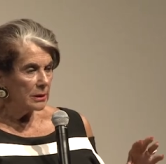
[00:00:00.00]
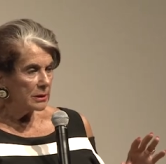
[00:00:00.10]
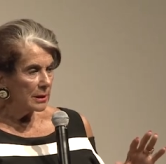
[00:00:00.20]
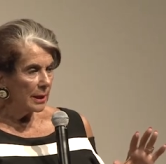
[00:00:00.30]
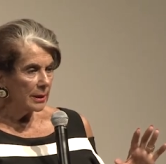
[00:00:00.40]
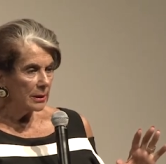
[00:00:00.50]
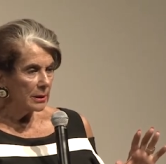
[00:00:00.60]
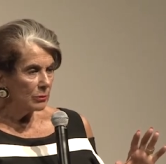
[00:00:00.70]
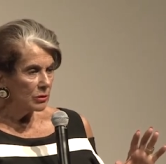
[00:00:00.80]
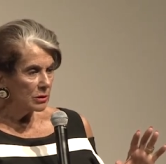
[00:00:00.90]
decided
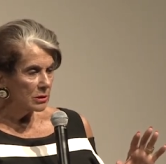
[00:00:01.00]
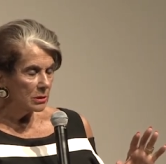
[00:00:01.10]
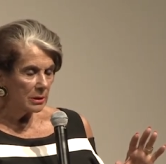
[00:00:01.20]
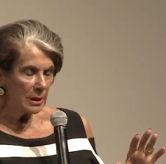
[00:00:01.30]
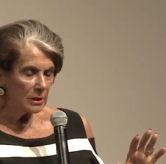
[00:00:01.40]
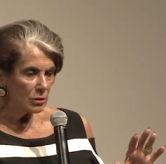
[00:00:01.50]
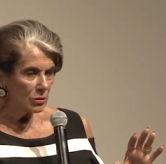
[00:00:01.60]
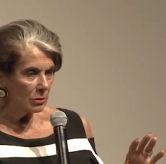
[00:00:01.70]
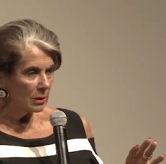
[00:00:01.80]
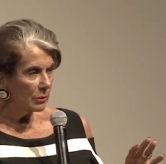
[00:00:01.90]
that
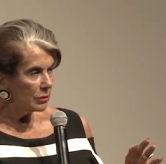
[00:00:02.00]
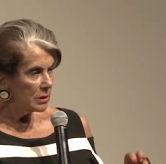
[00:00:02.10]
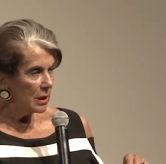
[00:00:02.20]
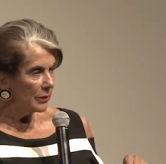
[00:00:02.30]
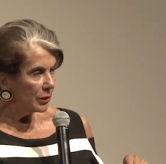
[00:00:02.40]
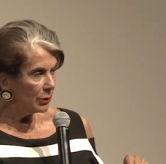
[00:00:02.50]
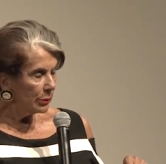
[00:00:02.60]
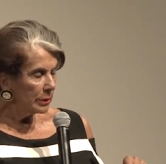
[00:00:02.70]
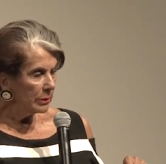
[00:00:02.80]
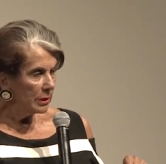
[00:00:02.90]
certainly was not the
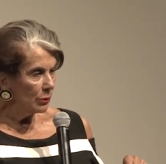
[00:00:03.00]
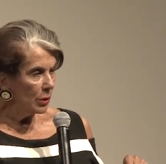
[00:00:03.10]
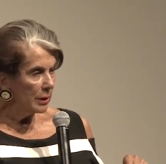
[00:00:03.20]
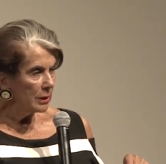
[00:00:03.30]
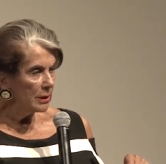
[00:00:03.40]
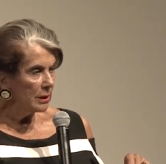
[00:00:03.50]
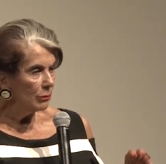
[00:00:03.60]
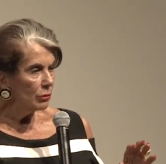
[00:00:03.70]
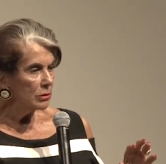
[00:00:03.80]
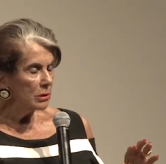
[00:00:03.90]
career he wanted. He
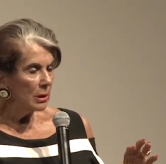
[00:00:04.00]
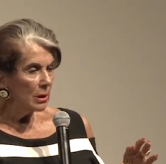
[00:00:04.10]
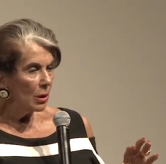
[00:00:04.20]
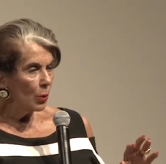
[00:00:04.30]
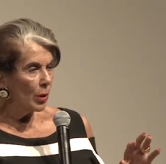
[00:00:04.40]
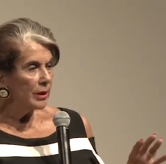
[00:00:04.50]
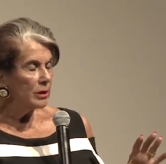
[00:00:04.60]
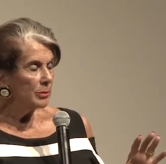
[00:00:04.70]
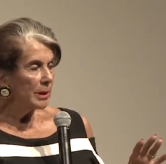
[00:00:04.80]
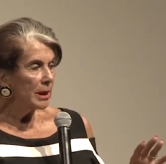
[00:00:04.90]

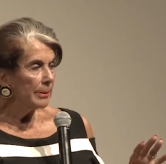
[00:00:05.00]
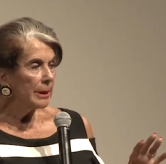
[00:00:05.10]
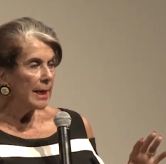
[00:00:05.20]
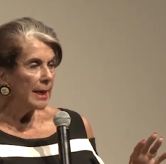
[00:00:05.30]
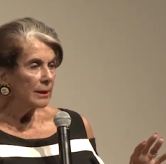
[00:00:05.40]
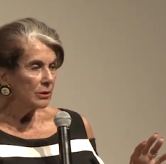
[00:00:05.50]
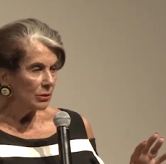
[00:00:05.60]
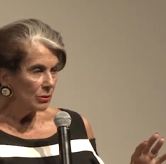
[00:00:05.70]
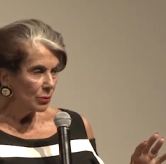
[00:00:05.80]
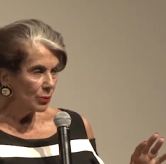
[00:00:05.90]
wanted to become an
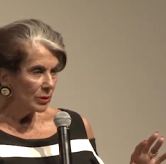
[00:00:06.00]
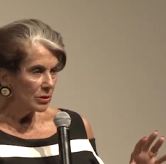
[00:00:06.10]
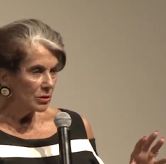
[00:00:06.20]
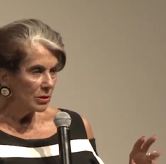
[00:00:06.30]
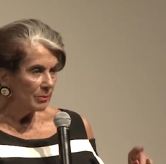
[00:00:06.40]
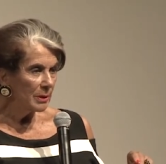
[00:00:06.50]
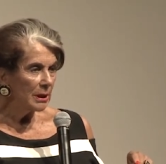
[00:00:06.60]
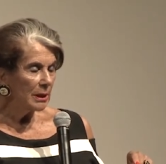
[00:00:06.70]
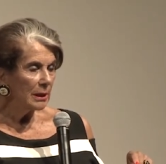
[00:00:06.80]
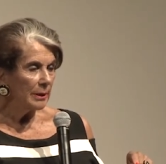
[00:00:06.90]
actor, which
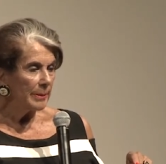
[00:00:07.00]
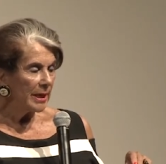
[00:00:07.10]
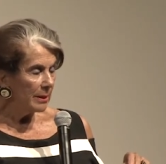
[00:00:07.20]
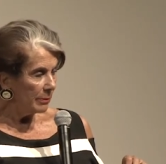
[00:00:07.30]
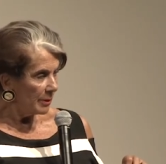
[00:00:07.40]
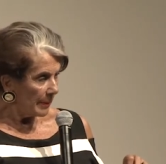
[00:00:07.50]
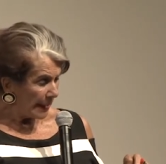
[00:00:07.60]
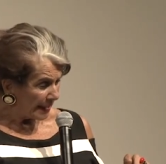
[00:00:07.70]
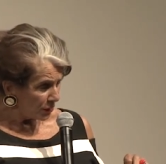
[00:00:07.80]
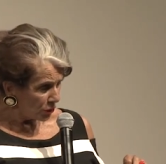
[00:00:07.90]
immediately made him the
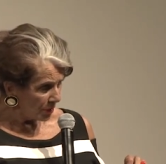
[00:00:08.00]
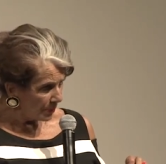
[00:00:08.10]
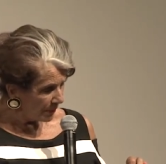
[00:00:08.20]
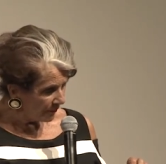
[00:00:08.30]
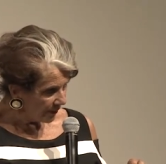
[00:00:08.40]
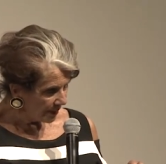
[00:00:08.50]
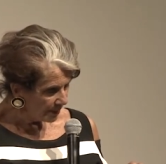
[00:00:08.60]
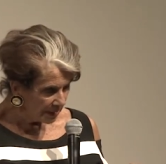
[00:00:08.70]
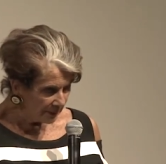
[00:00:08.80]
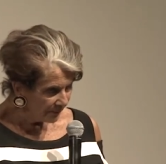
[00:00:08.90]
black sheep of the
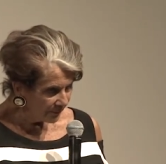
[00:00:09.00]
family.